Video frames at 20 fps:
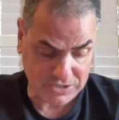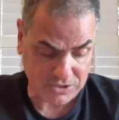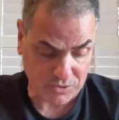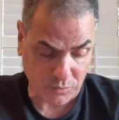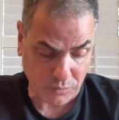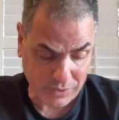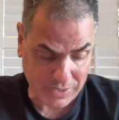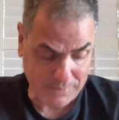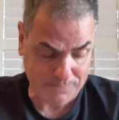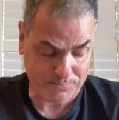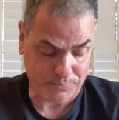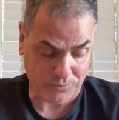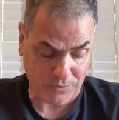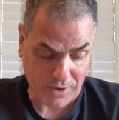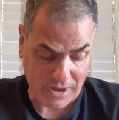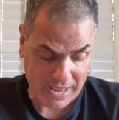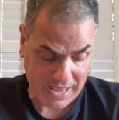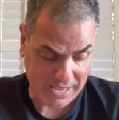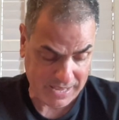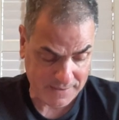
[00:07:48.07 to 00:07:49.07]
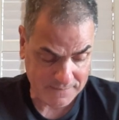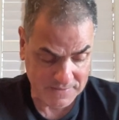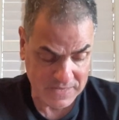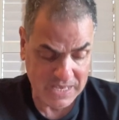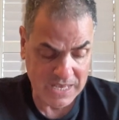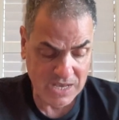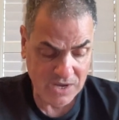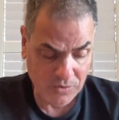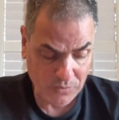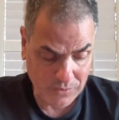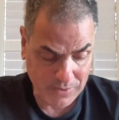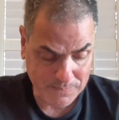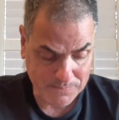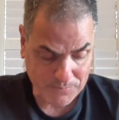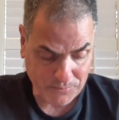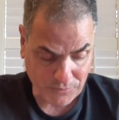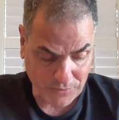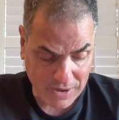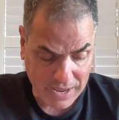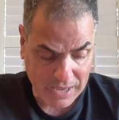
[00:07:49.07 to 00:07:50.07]
So we pray we
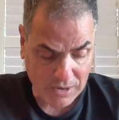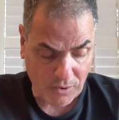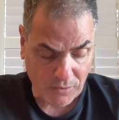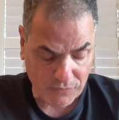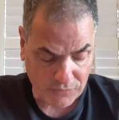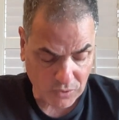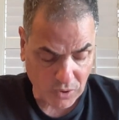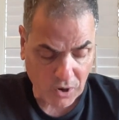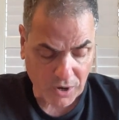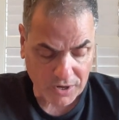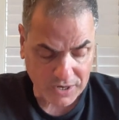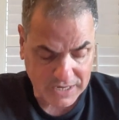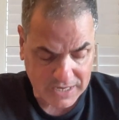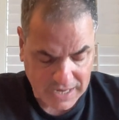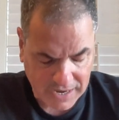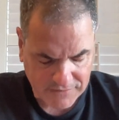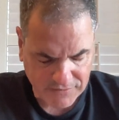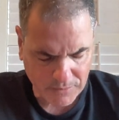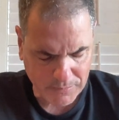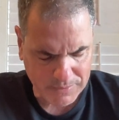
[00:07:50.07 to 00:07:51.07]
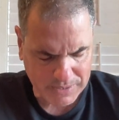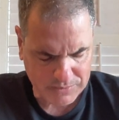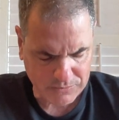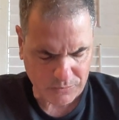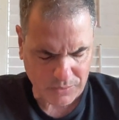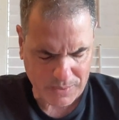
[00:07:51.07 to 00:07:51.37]
pray over our government.